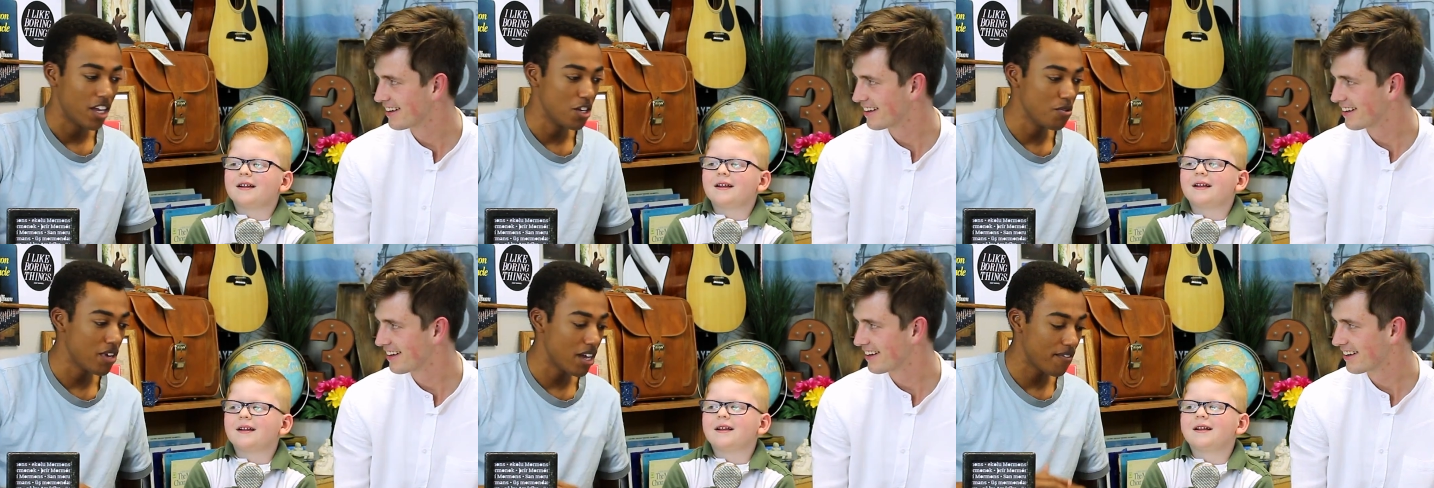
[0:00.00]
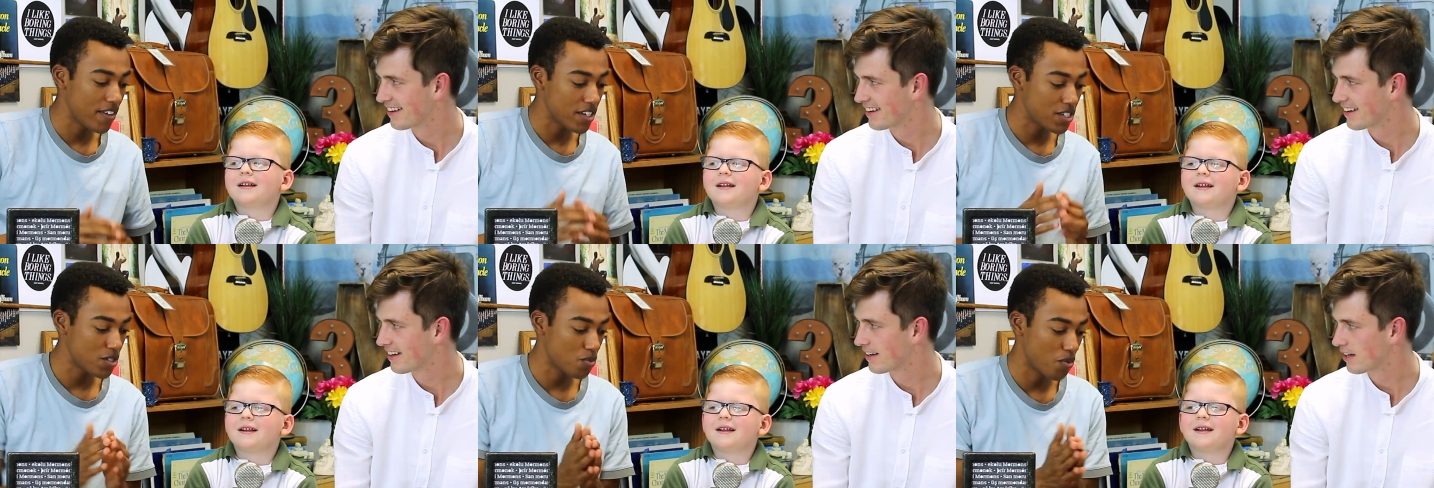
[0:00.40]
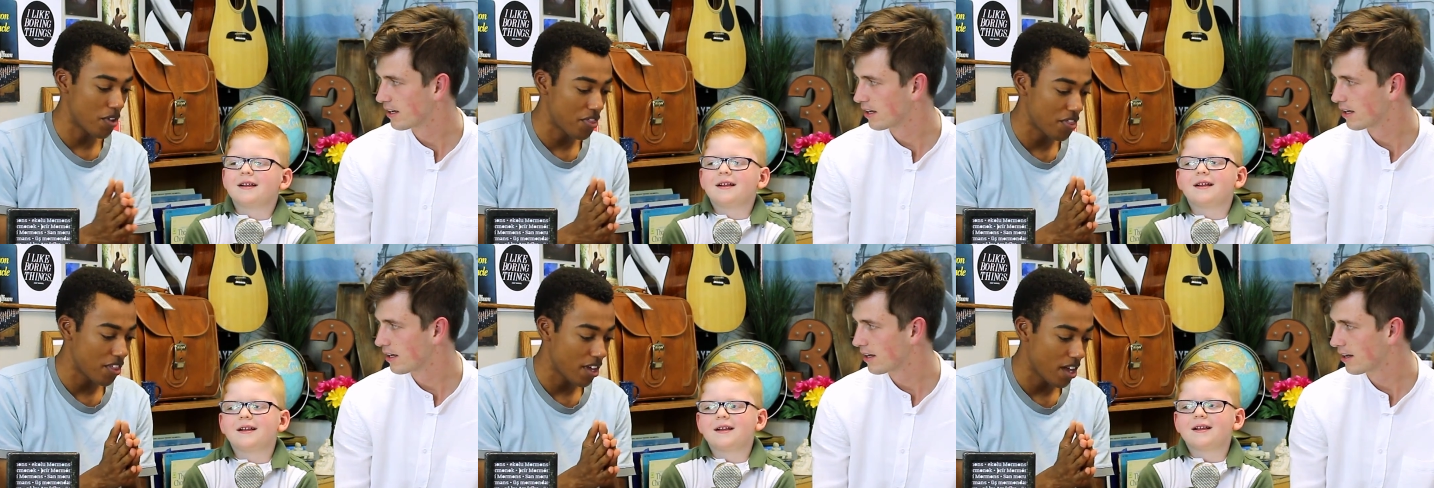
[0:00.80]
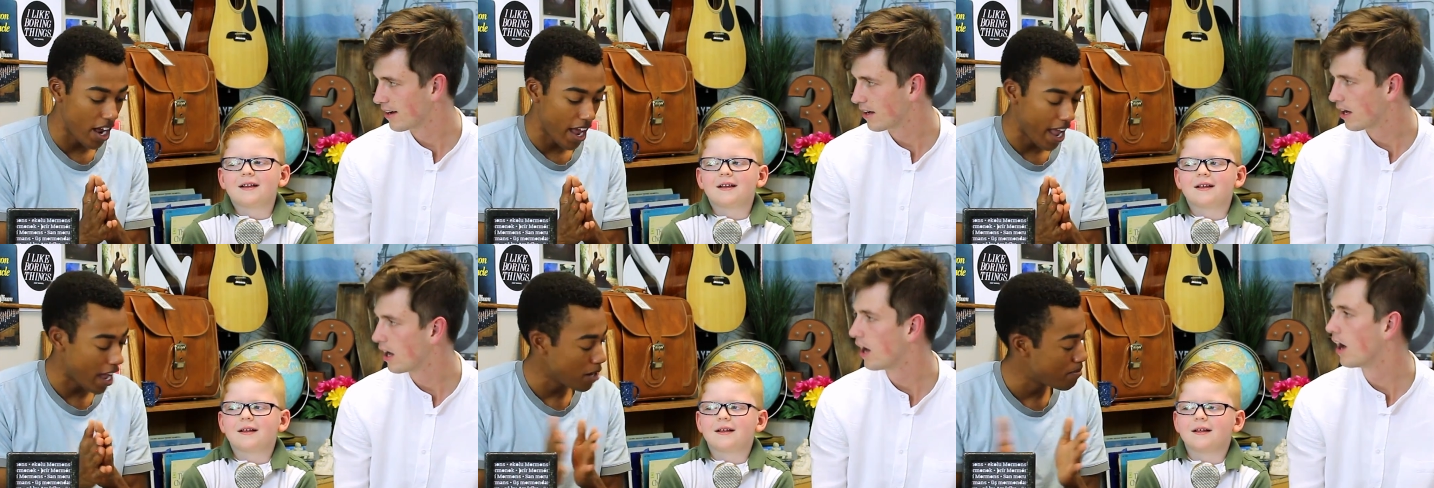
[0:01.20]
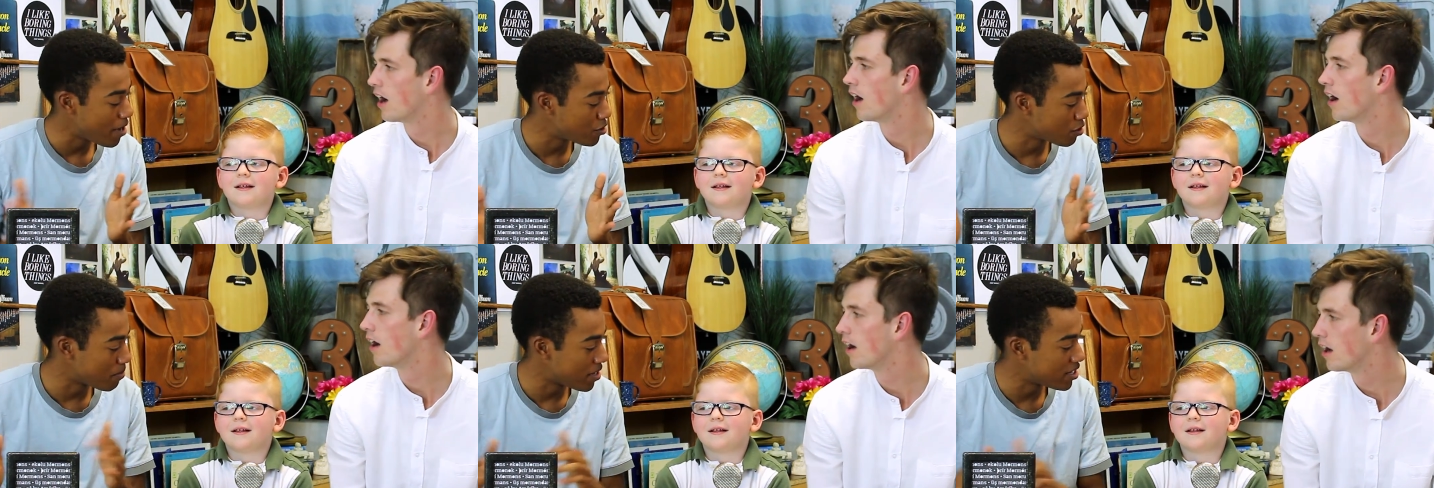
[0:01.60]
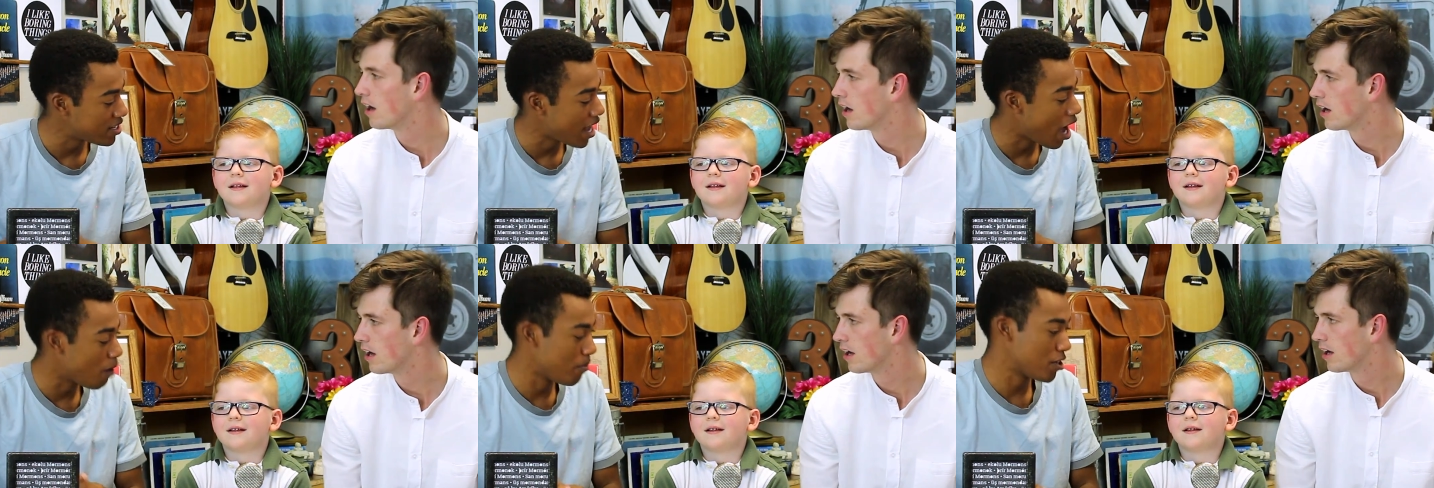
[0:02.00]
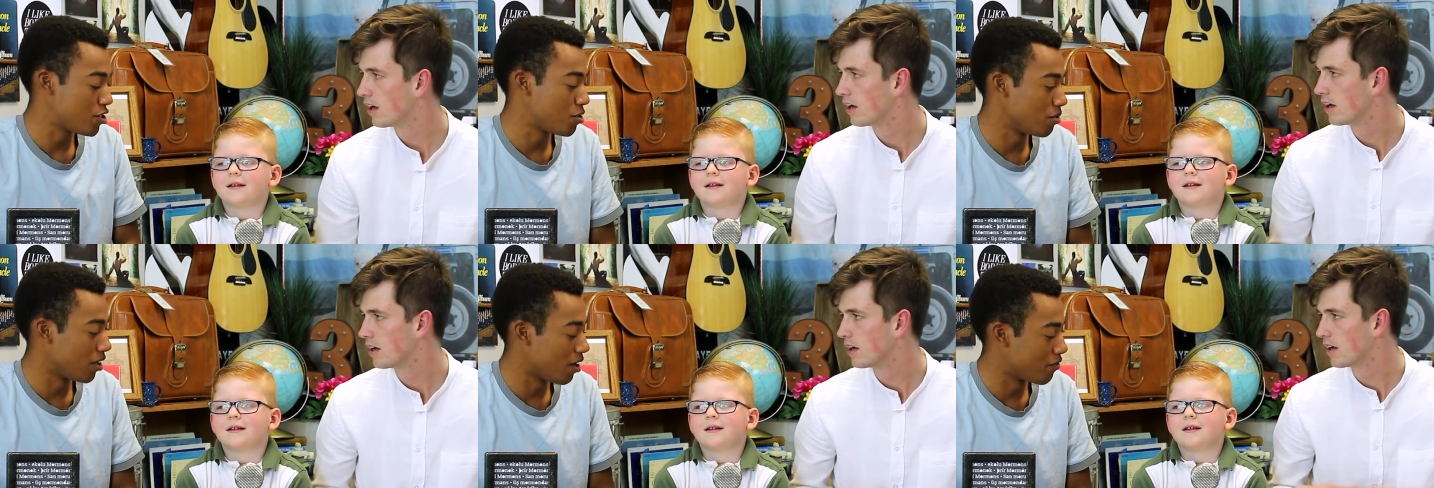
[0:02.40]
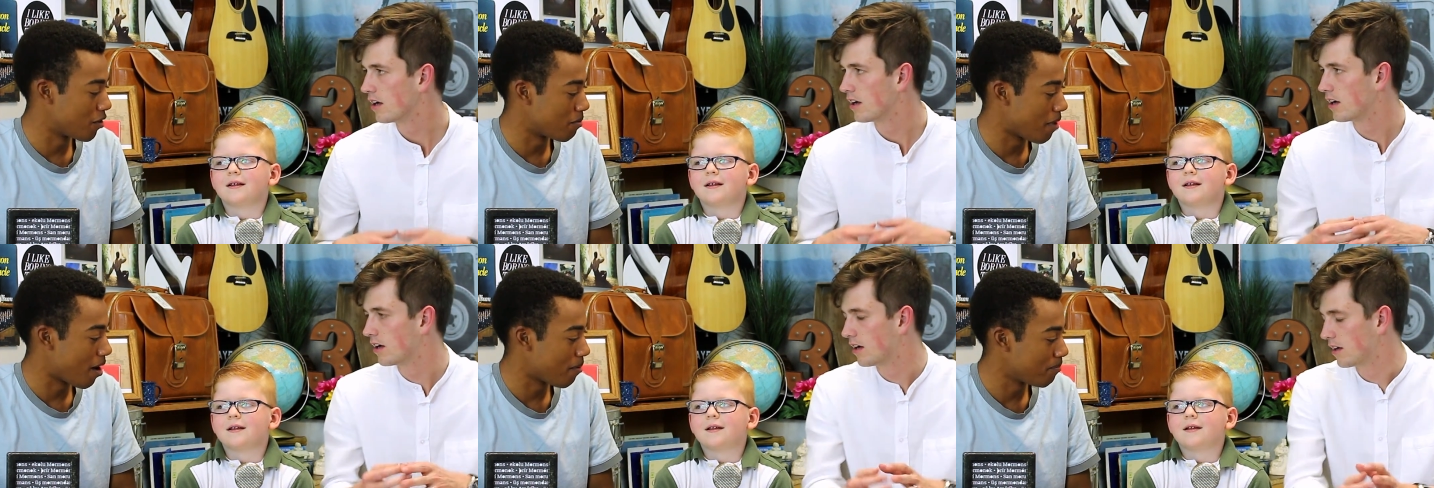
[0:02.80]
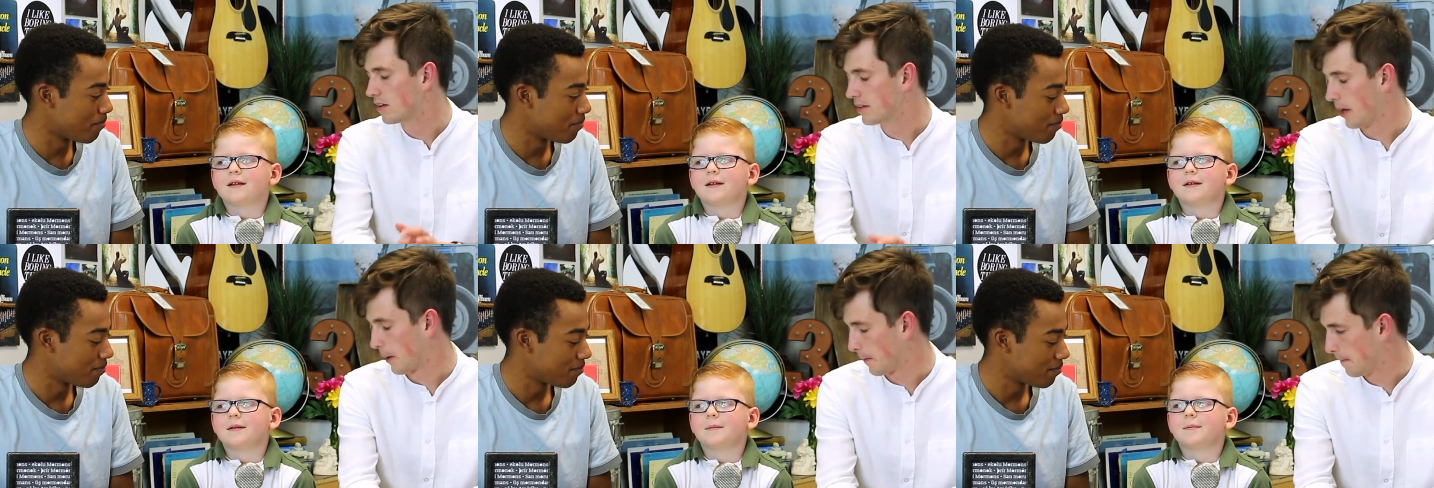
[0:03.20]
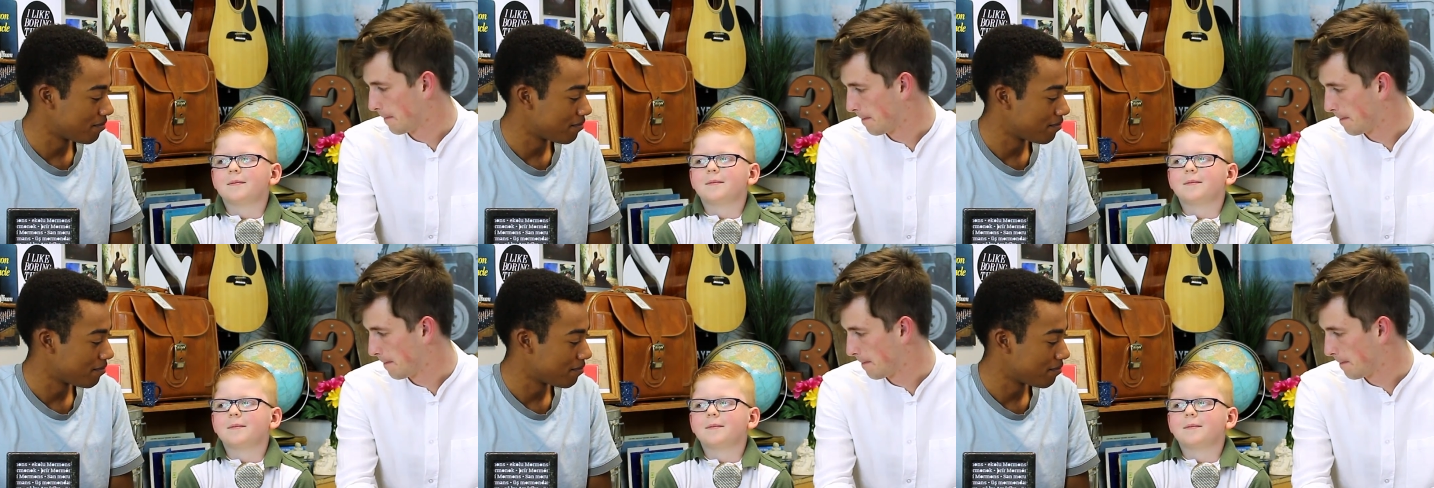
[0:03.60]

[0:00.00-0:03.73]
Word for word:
Speaker 1: can you give us with hand measurements how much you love your mom? Yeah.